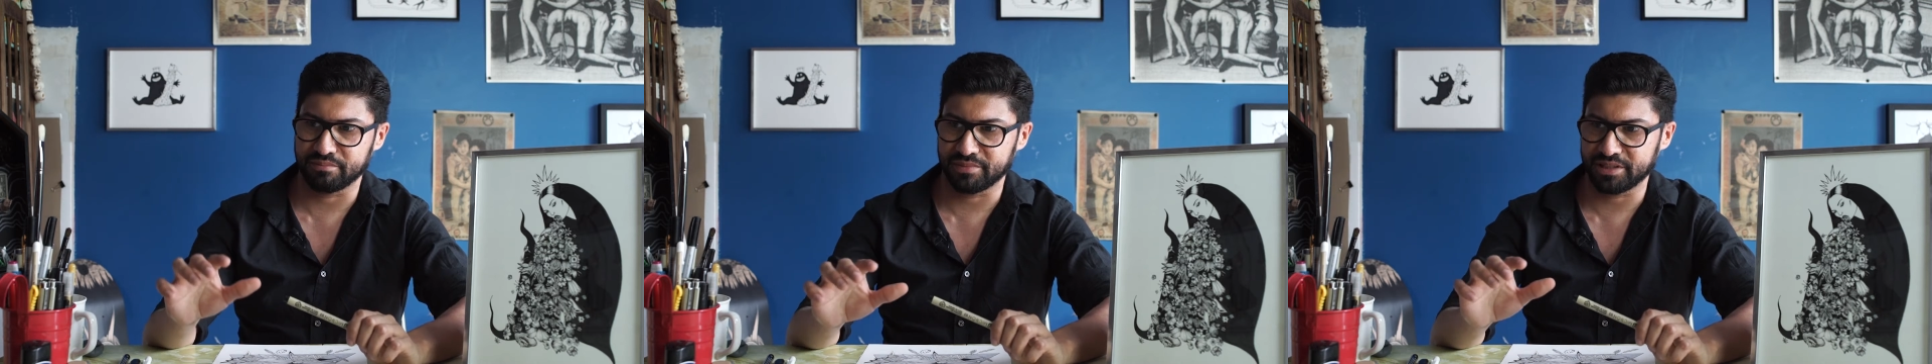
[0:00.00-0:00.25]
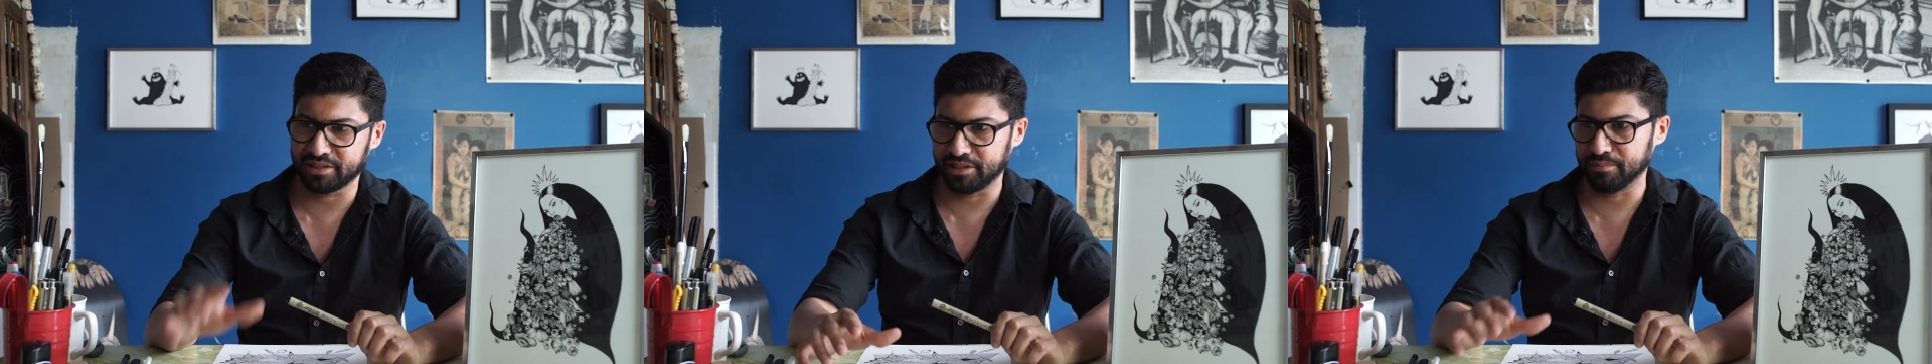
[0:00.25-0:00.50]

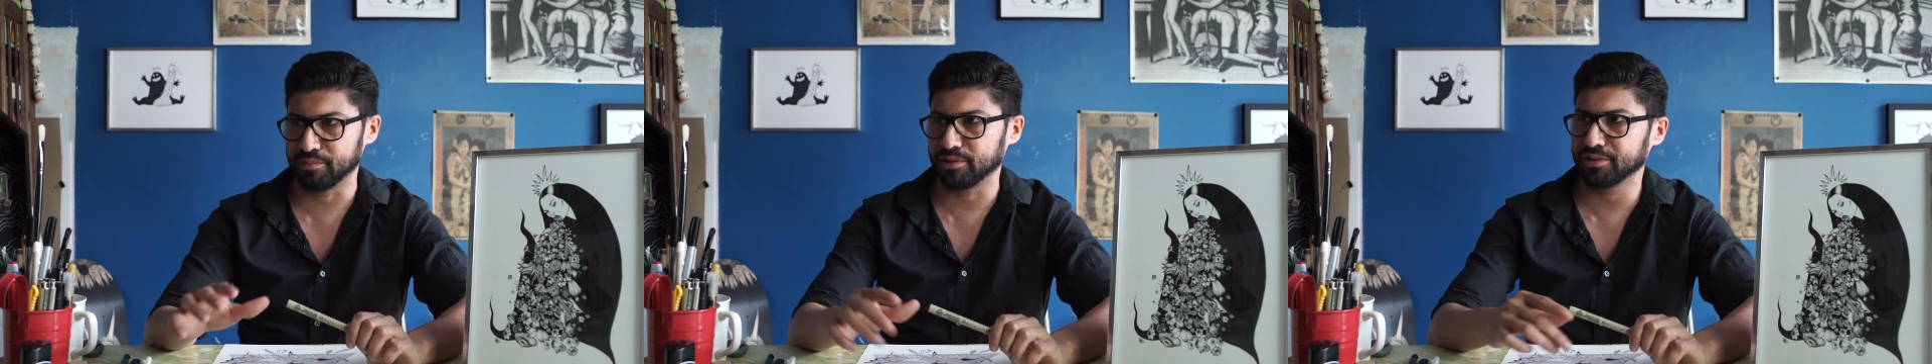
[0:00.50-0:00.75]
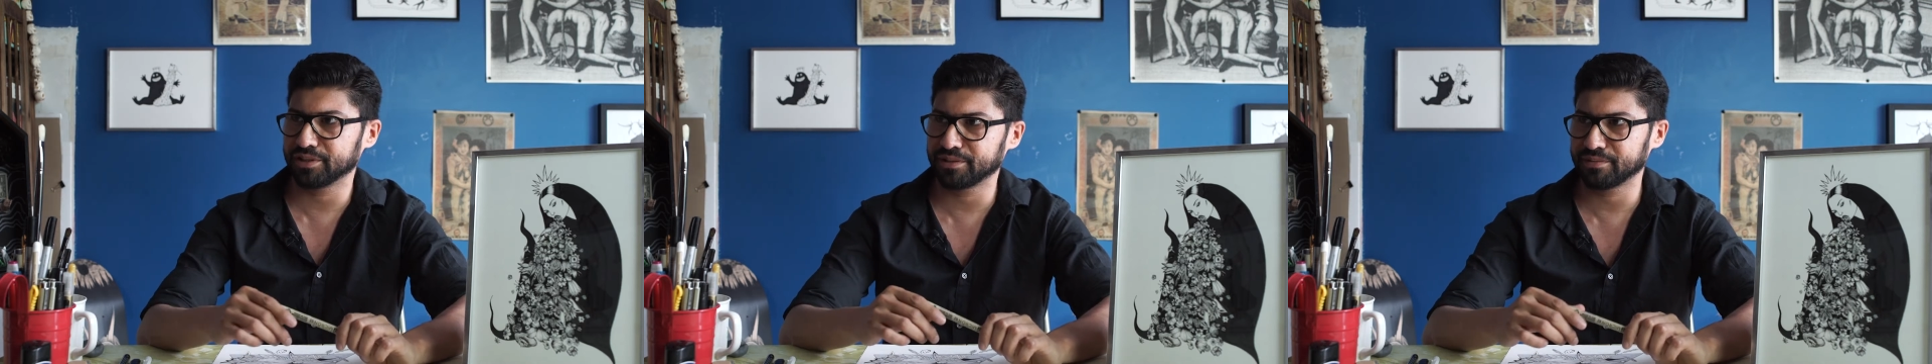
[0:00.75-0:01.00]

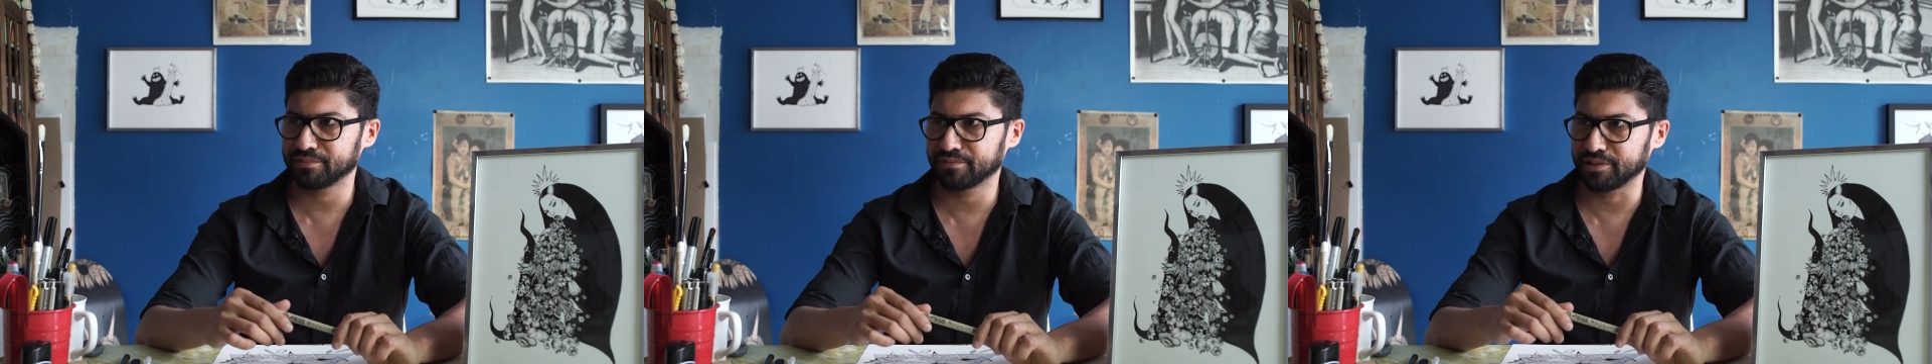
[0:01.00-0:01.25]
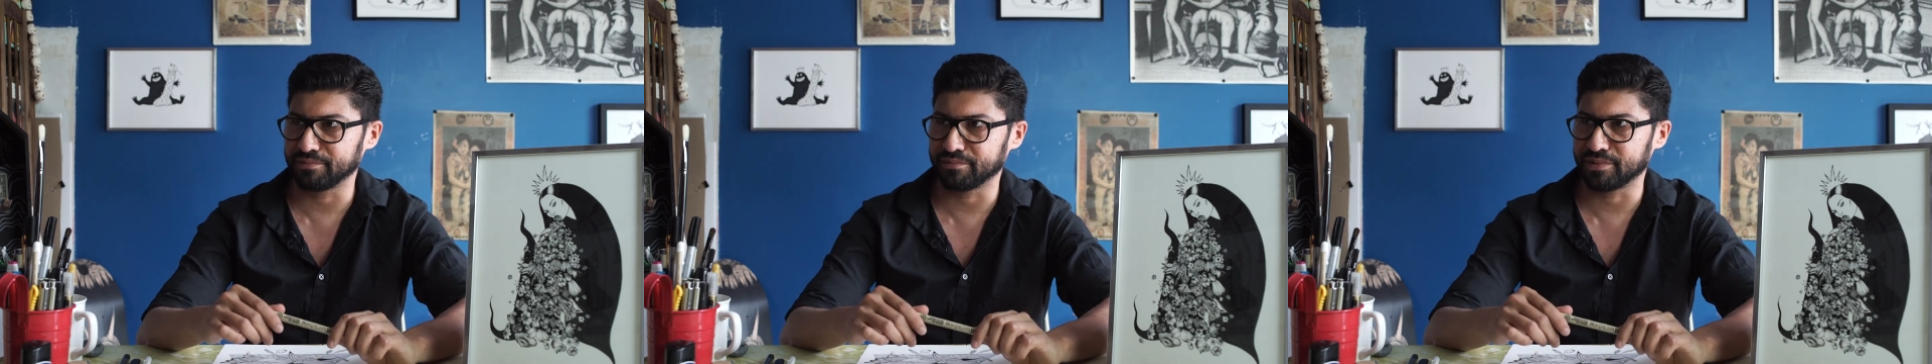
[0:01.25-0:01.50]
symbols
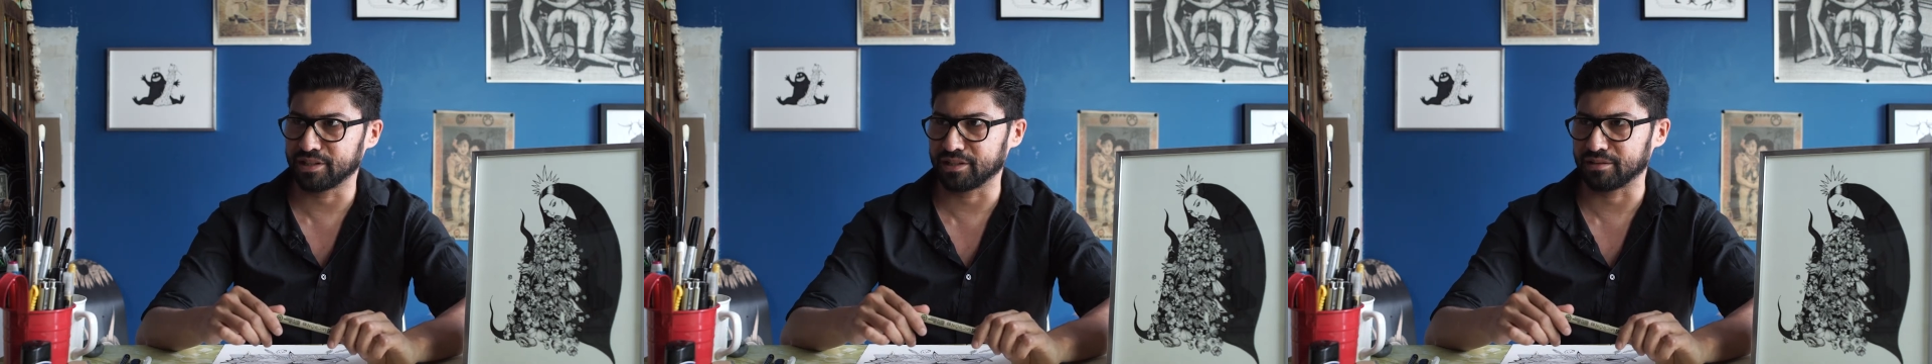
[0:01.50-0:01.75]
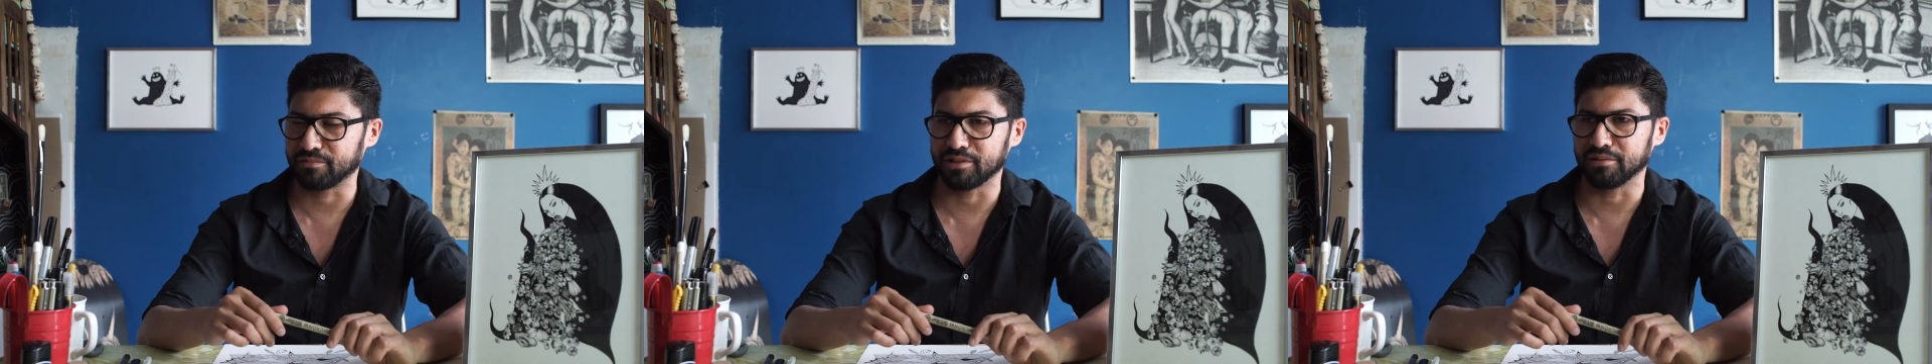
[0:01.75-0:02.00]
from
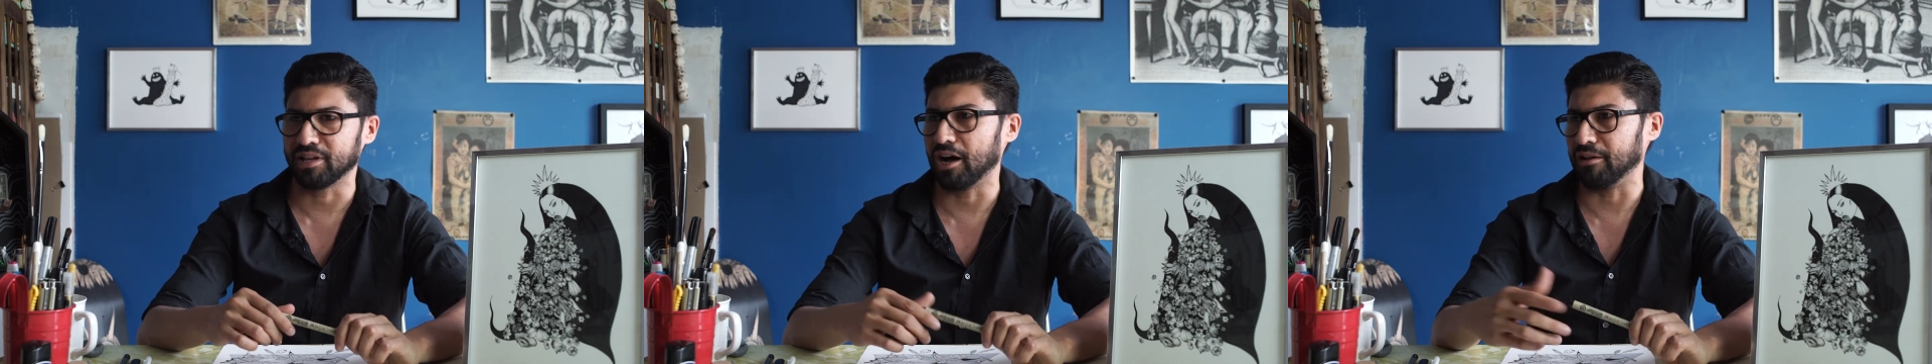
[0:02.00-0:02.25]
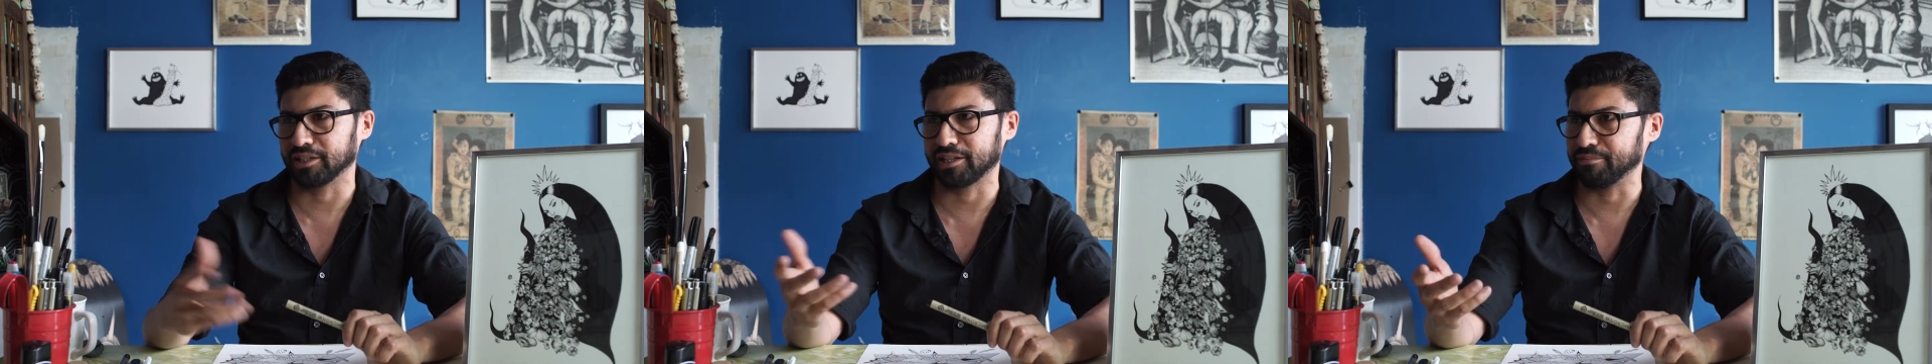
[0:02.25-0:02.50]

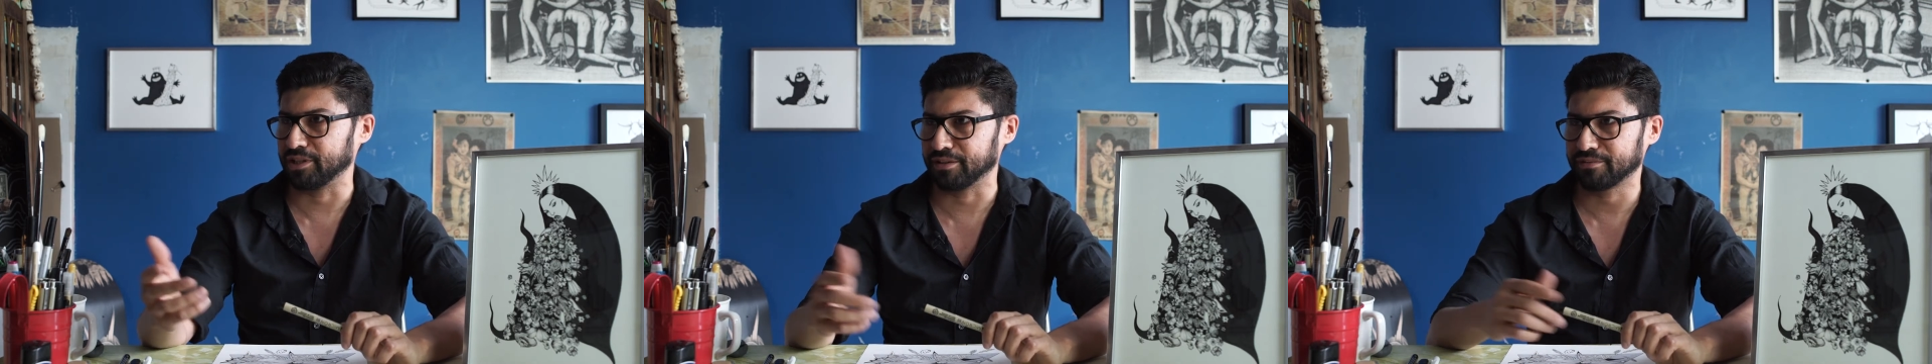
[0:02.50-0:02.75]
alchemy,